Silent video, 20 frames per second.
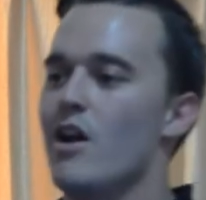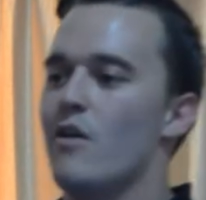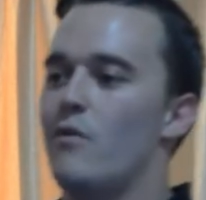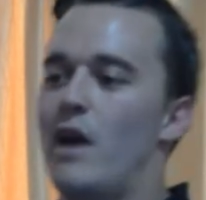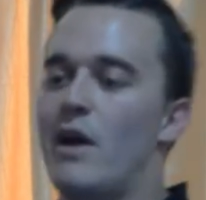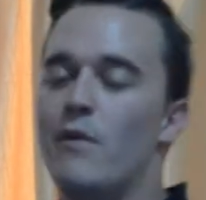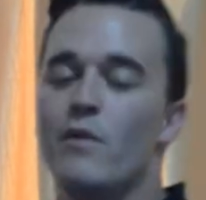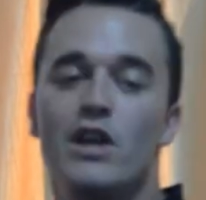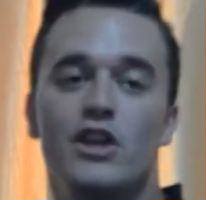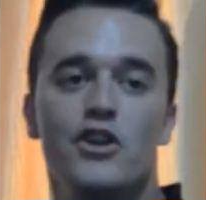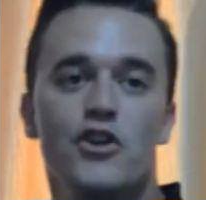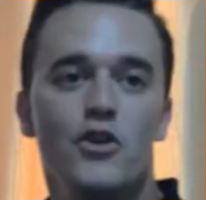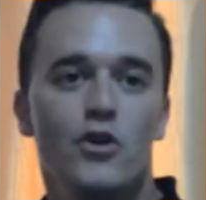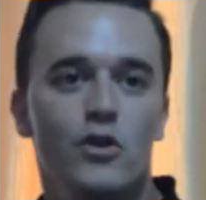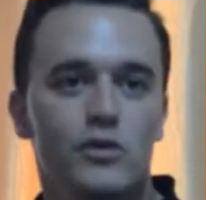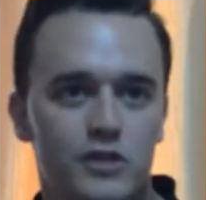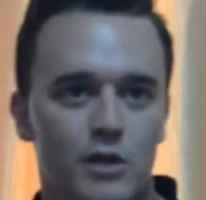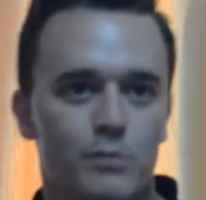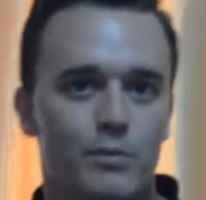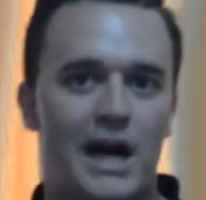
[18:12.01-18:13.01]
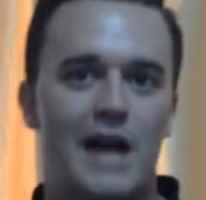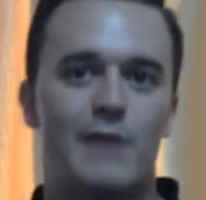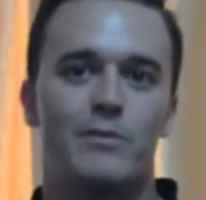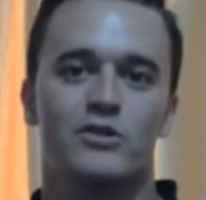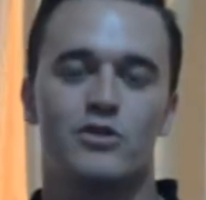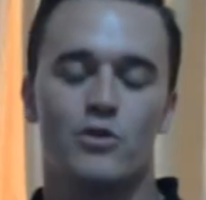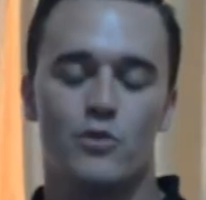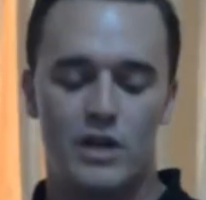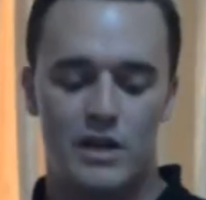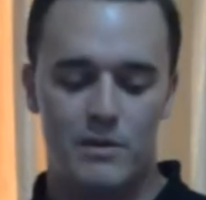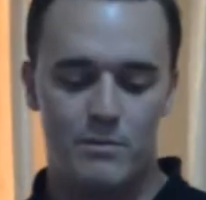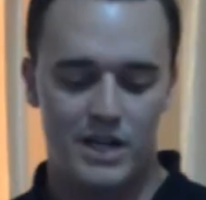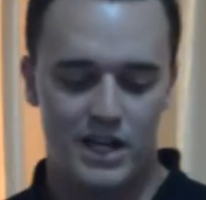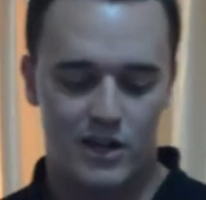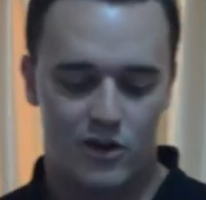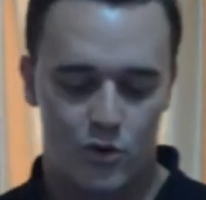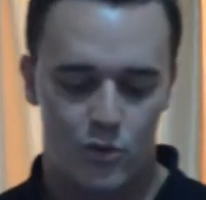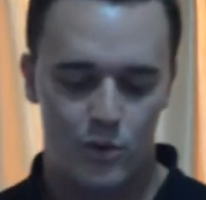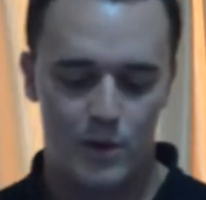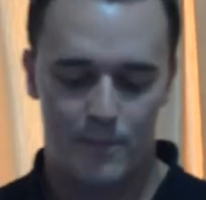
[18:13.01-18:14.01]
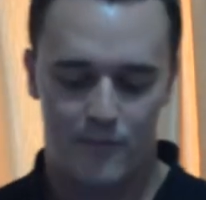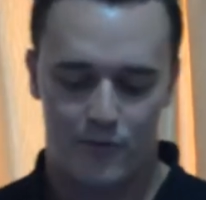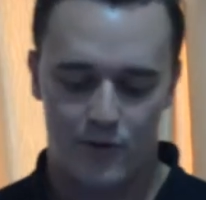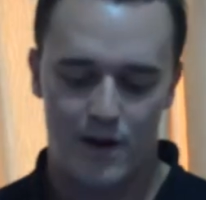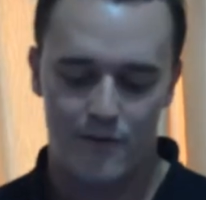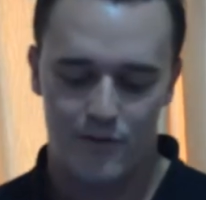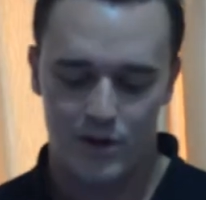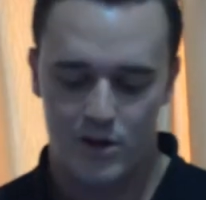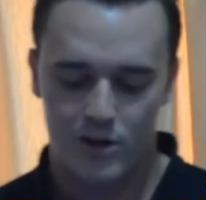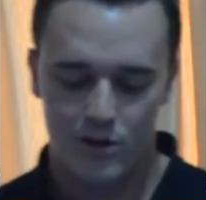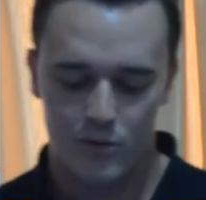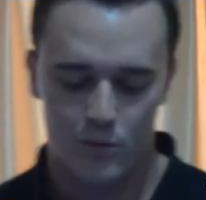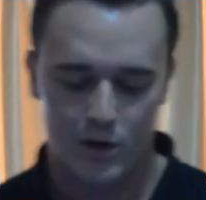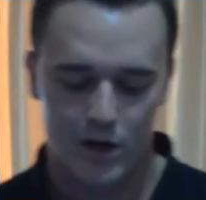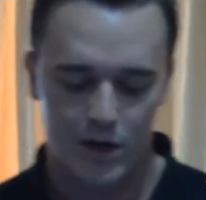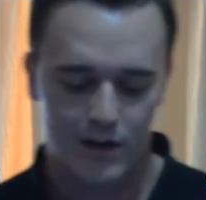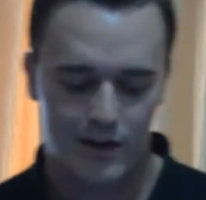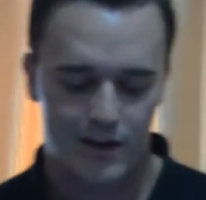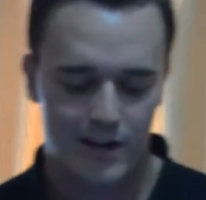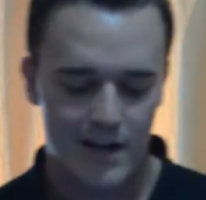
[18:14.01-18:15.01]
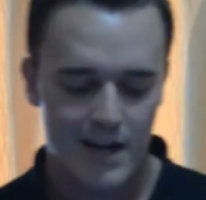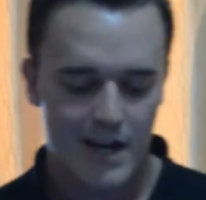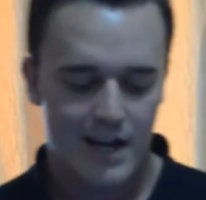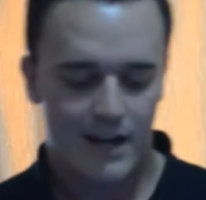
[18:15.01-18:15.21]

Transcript: Right? We mm-hmm. use the Bible so we can be equipped for every good work.